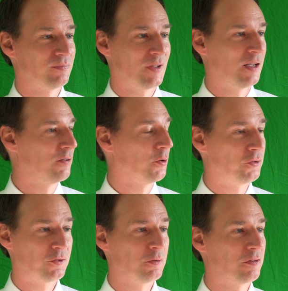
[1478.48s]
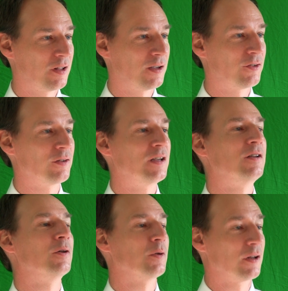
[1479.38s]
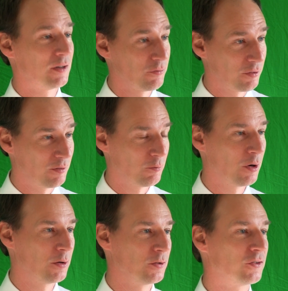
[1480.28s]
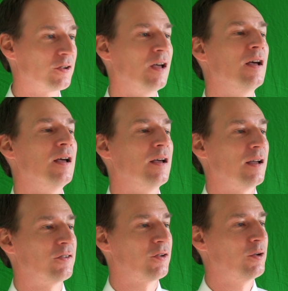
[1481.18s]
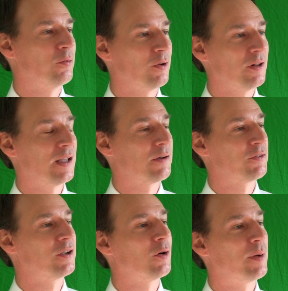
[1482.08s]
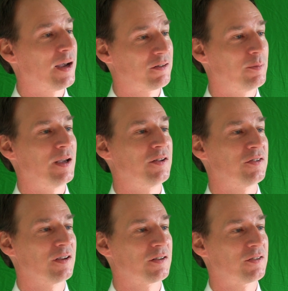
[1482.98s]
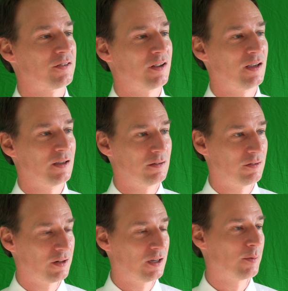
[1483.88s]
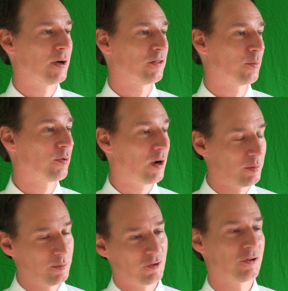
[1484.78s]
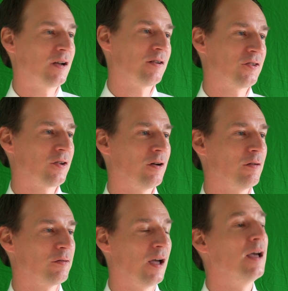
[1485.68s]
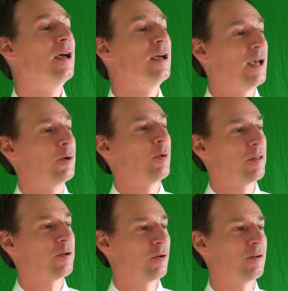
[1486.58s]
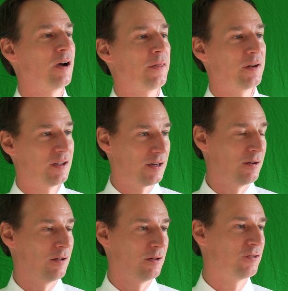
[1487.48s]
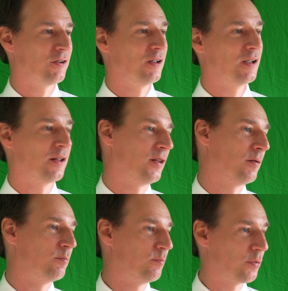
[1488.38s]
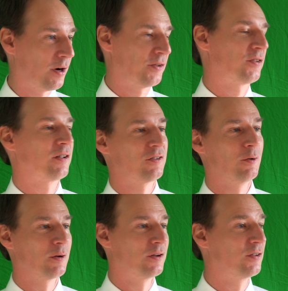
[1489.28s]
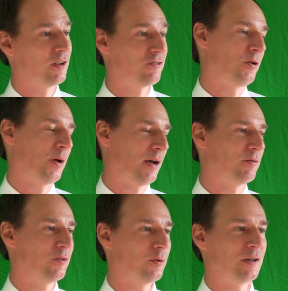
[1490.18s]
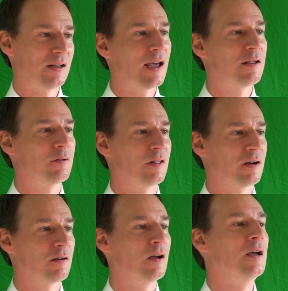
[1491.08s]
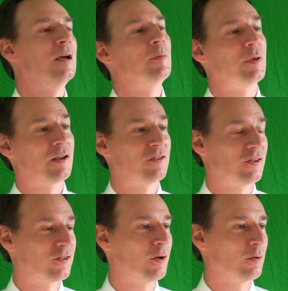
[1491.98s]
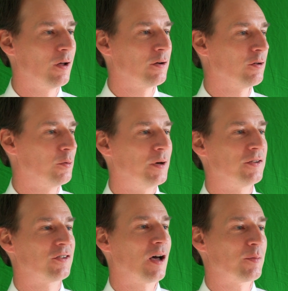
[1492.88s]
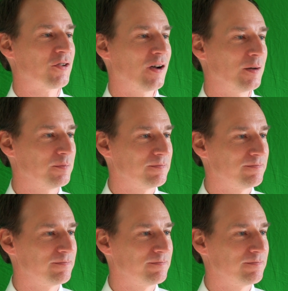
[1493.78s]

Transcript: And those two things lead you on different roads. And so you really have to go back to basics and think about the problem you're trying to solve and whether or not the technology and the process and the organization you have is going to get you there, because it's no longer a one-stop shop.